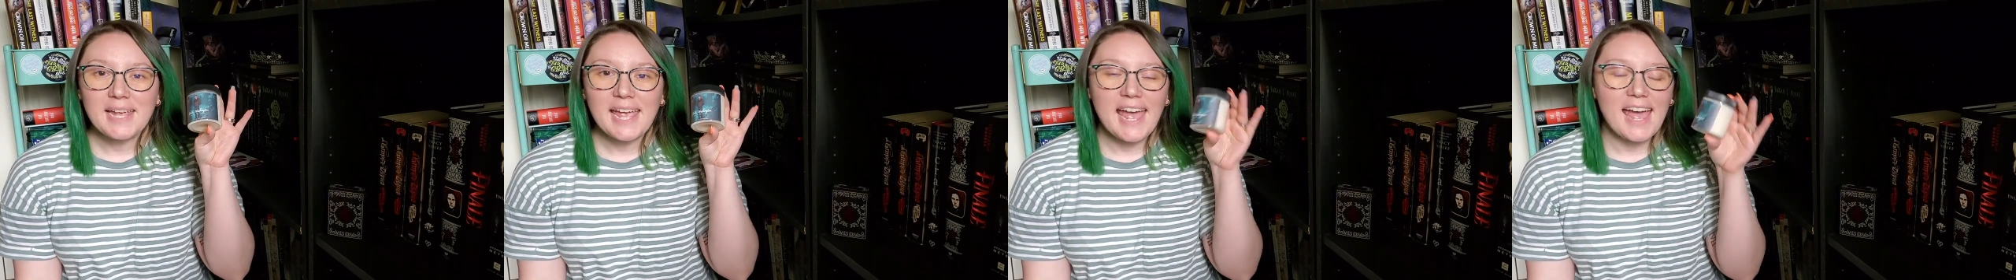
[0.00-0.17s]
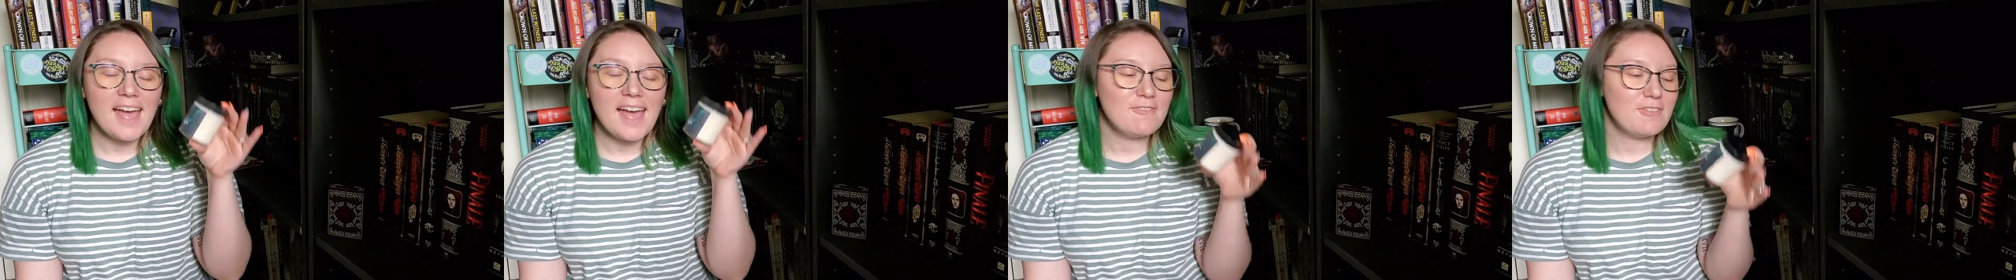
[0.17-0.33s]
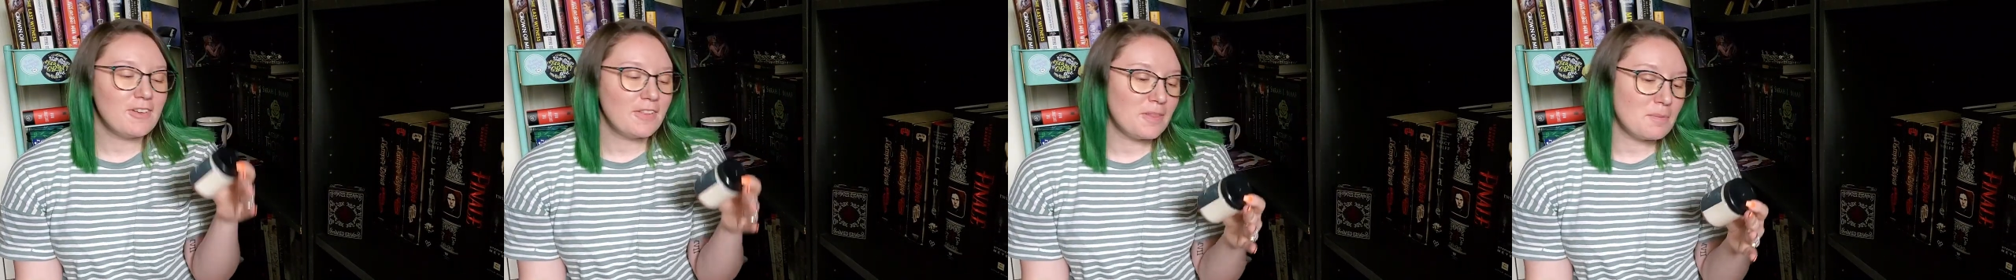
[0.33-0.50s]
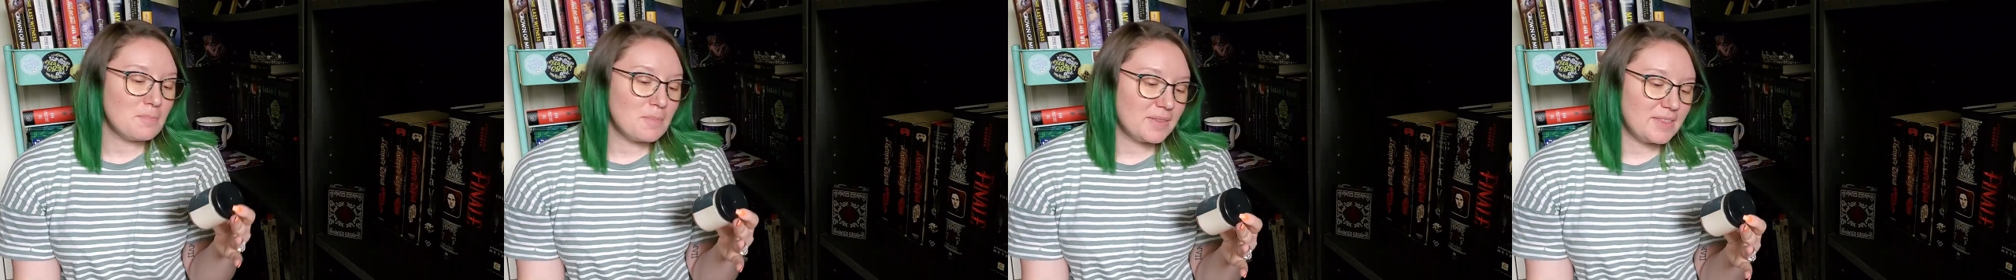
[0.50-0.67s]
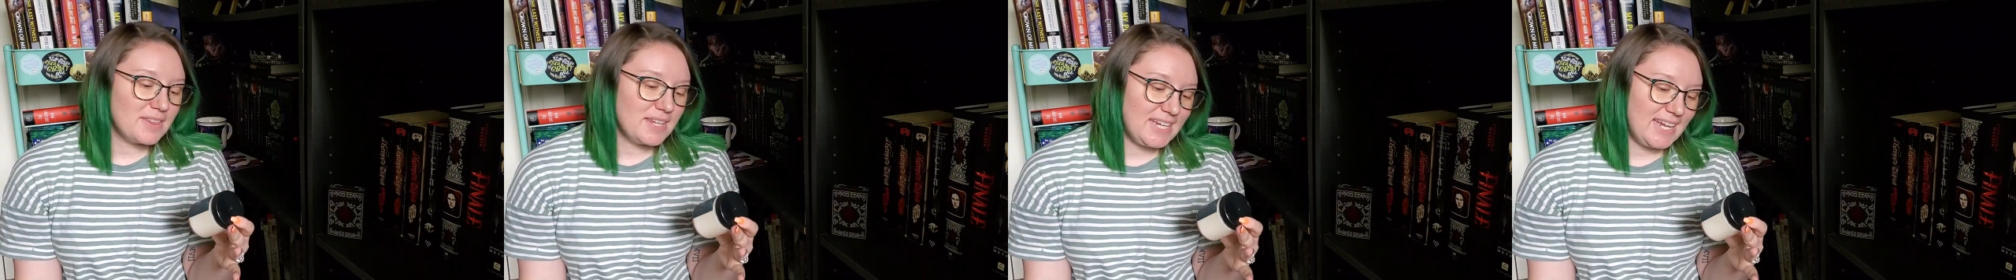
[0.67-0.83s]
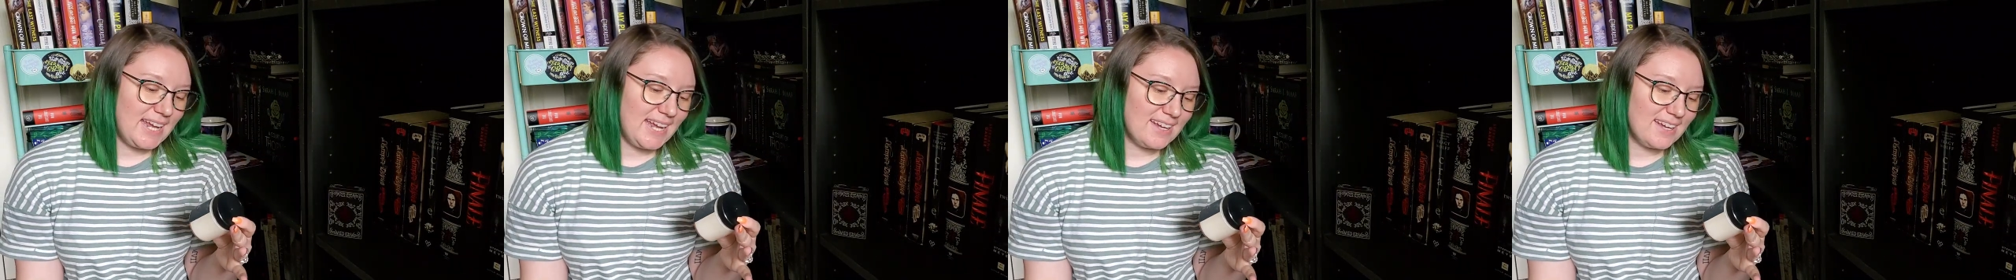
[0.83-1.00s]
have the
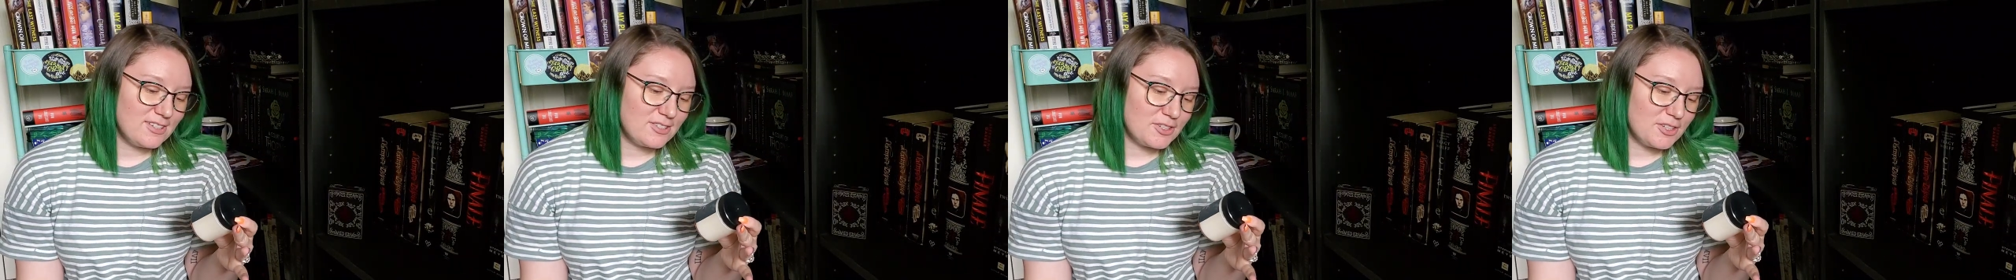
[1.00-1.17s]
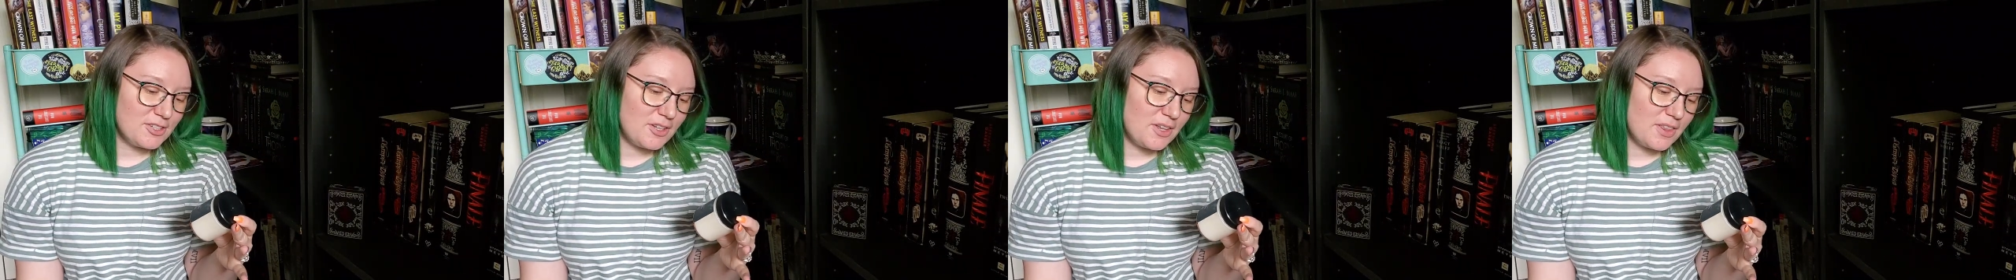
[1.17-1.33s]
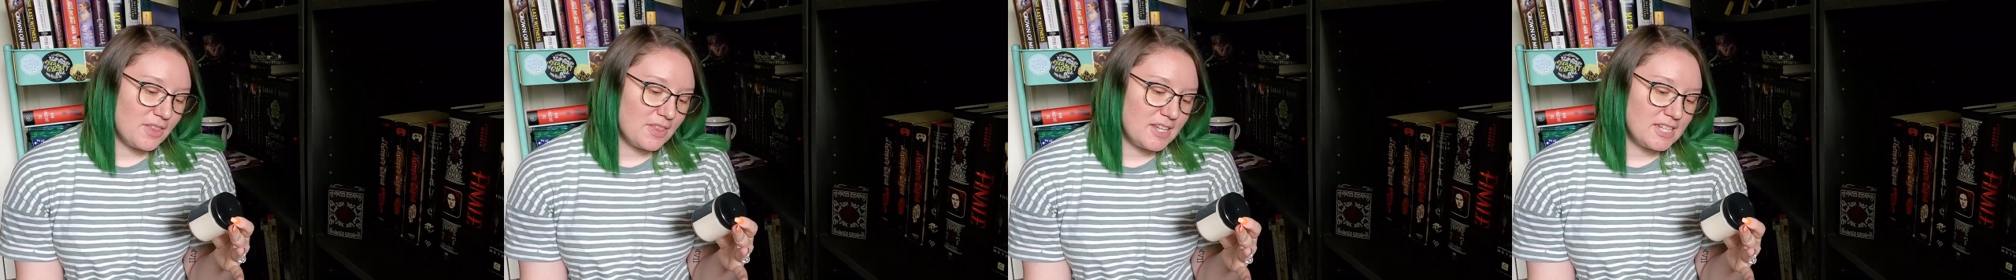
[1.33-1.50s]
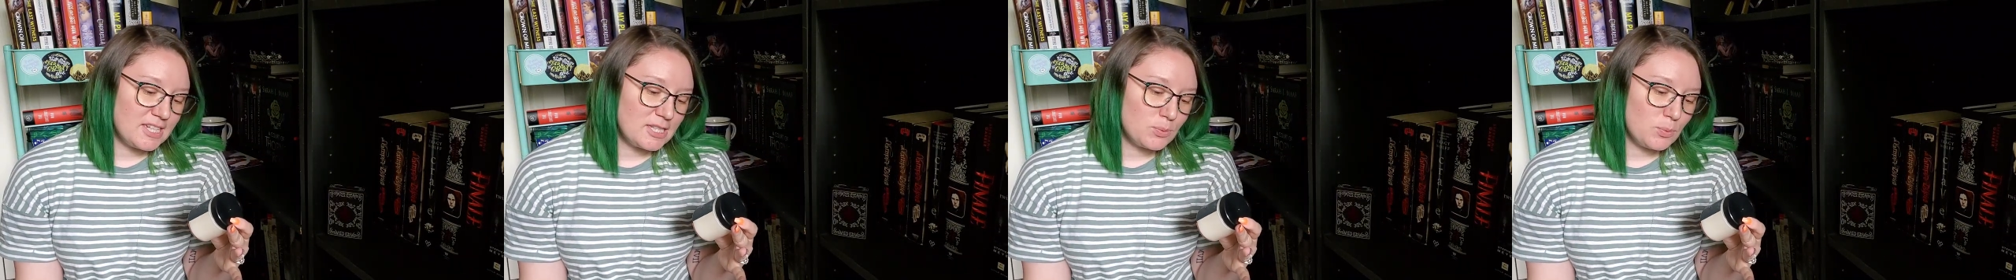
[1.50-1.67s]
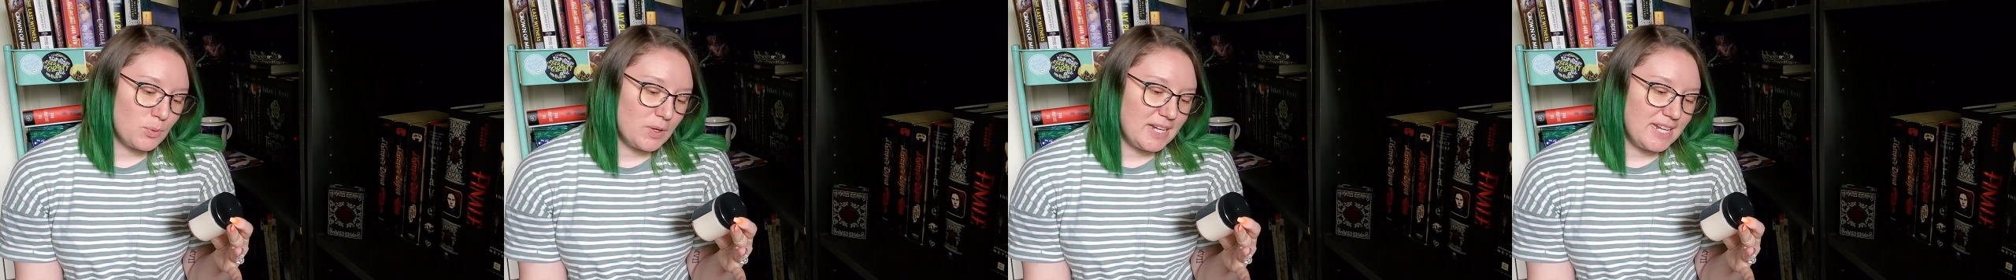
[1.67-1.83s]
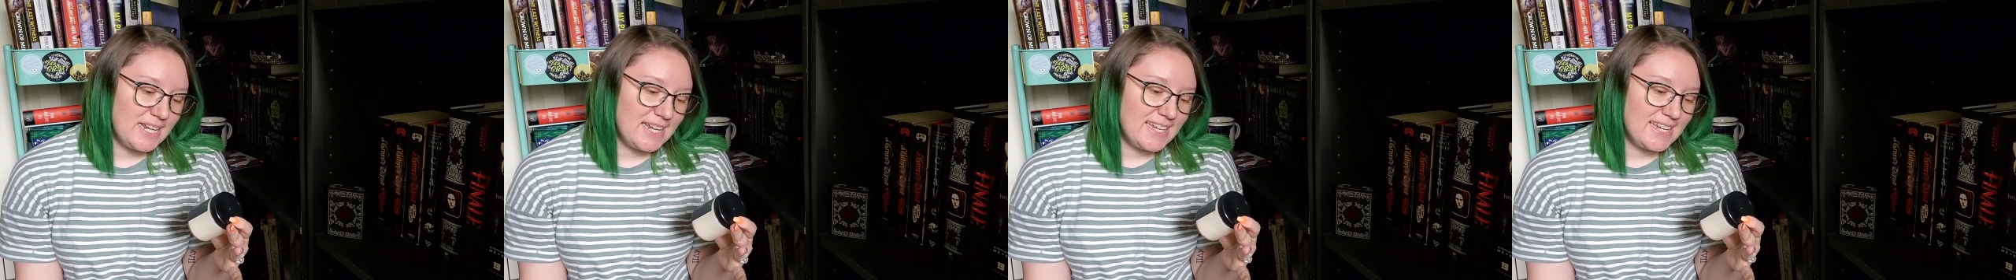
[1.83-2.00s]
monthly candle. This
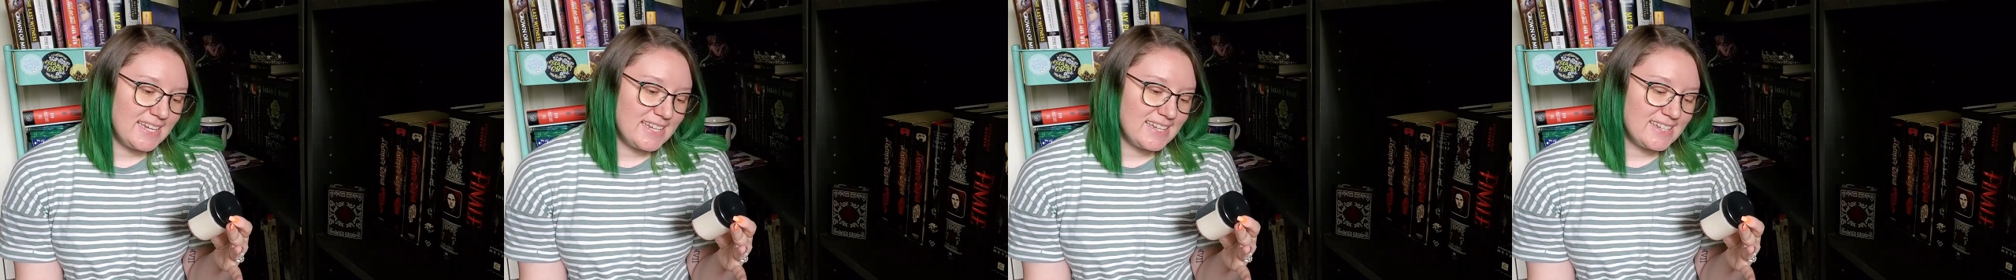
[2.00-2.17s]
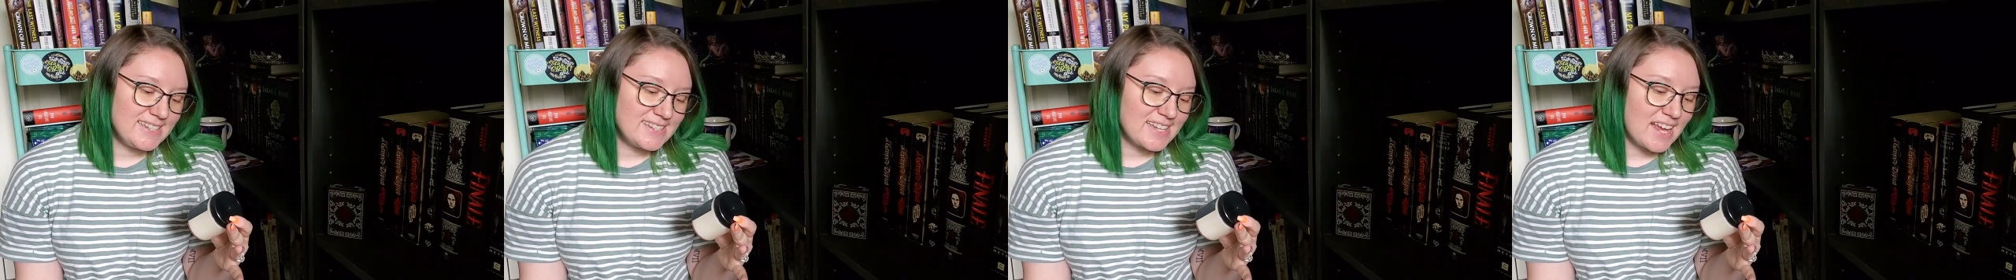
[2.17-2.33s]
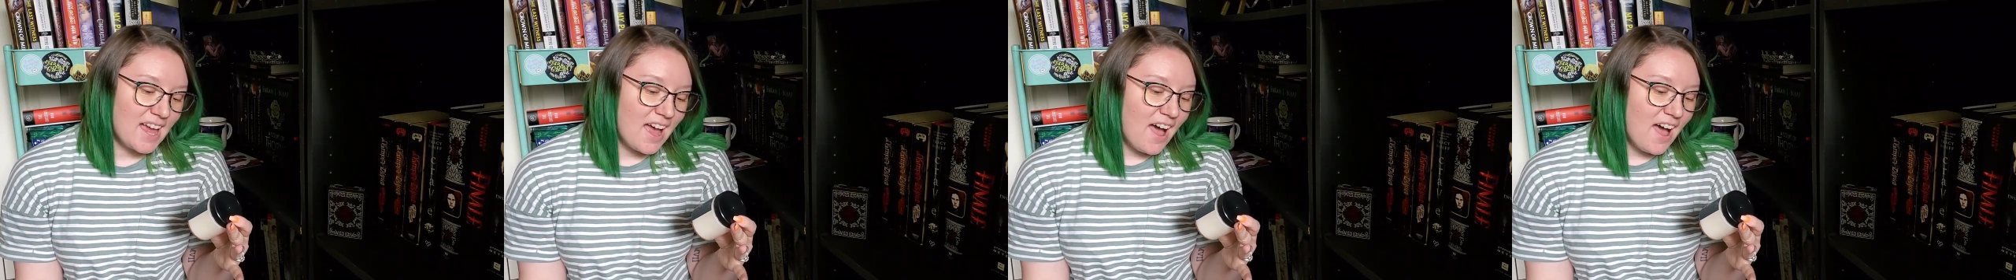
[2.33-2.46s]
one is